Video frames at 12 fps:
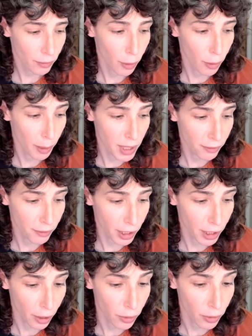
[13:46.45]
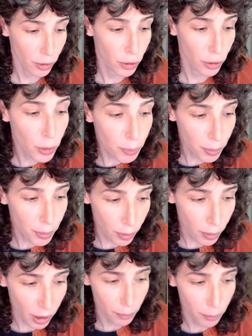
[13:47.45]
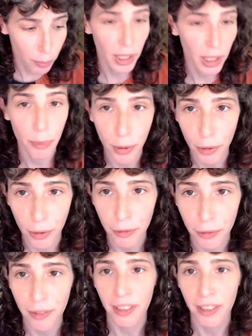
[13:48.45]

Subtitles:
forms of, you know, Goop or Bulletproof,